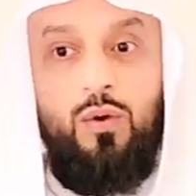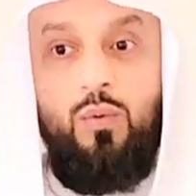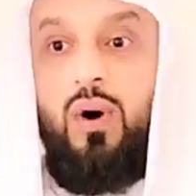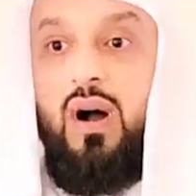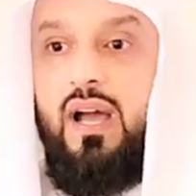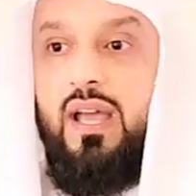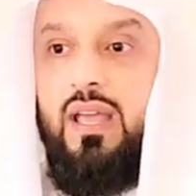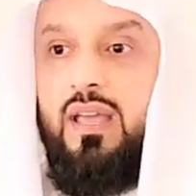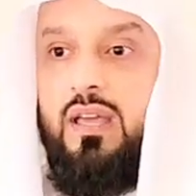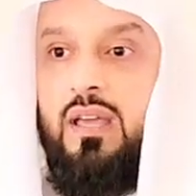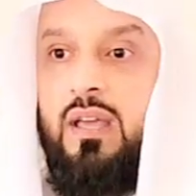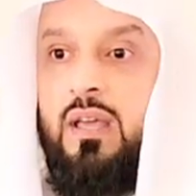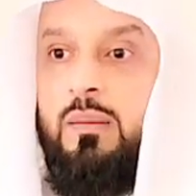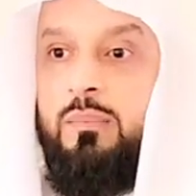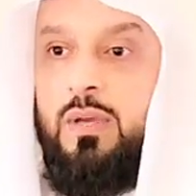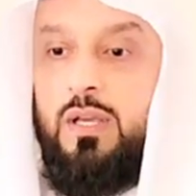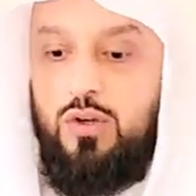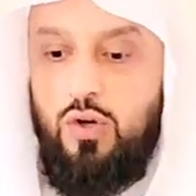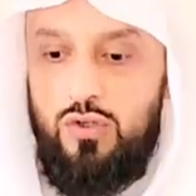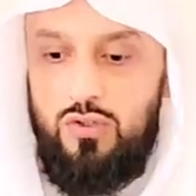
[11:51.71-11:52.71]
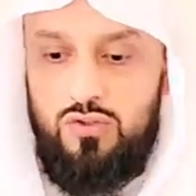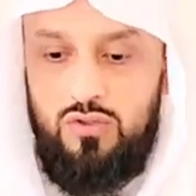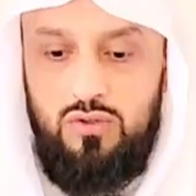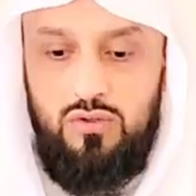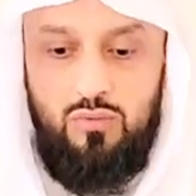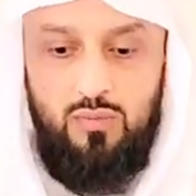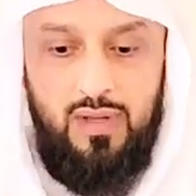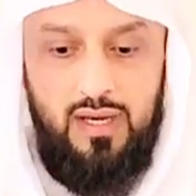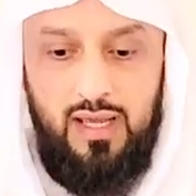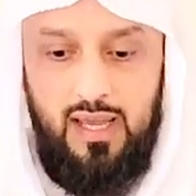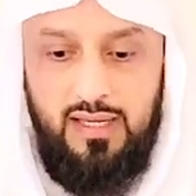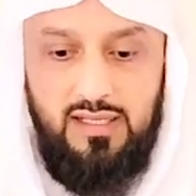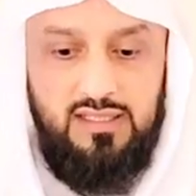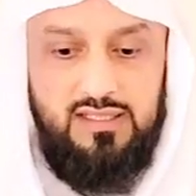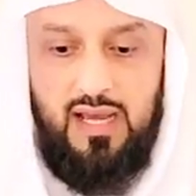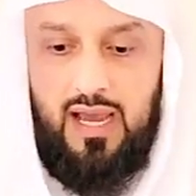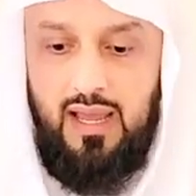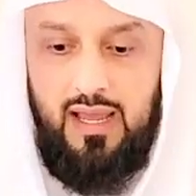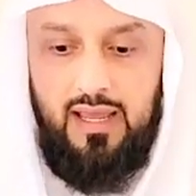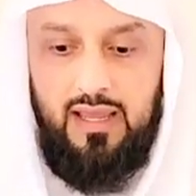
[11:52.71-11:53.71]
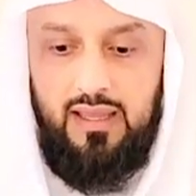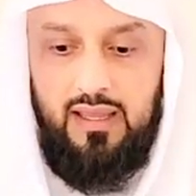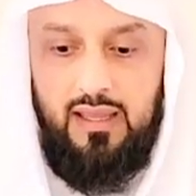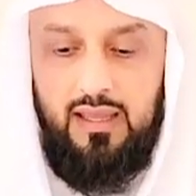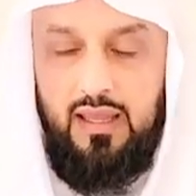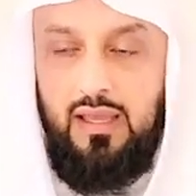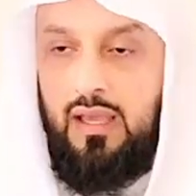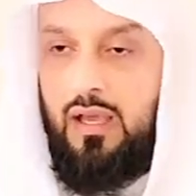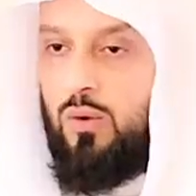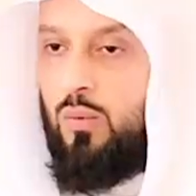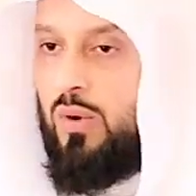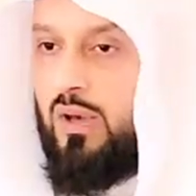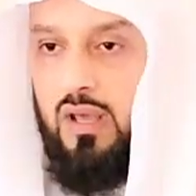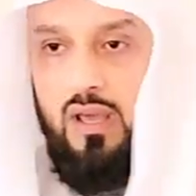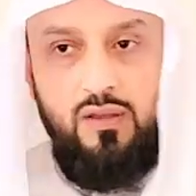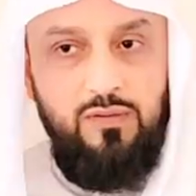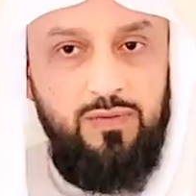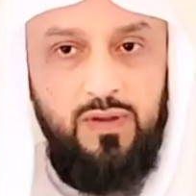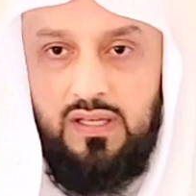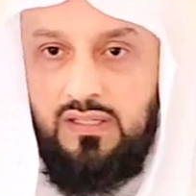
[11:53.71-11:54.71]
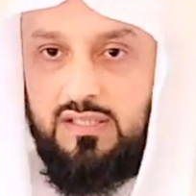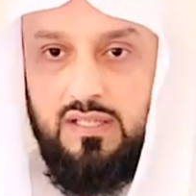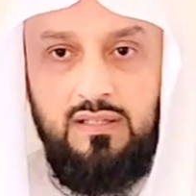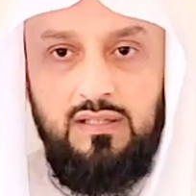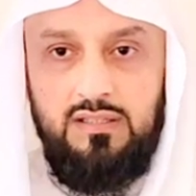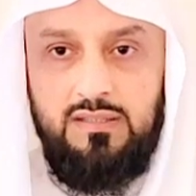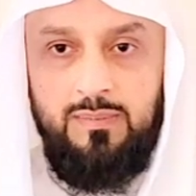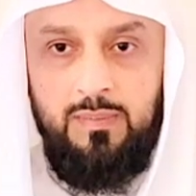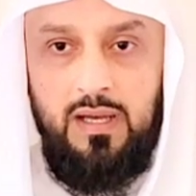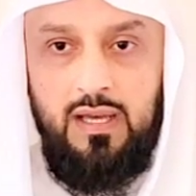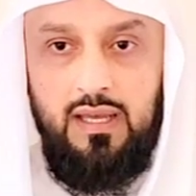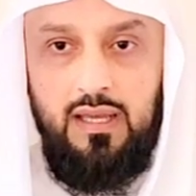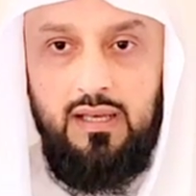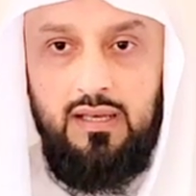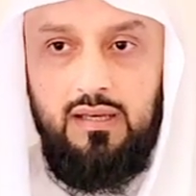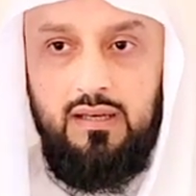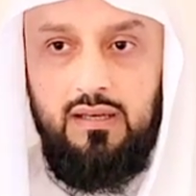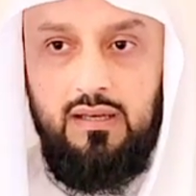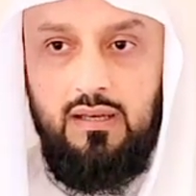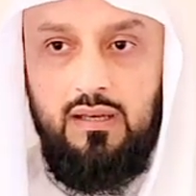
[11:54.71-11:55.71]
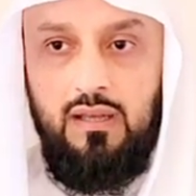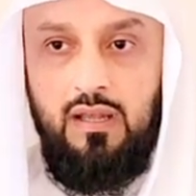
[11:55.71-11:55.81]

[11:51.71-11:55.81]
Why? Because when I die, what I've eaten is mine.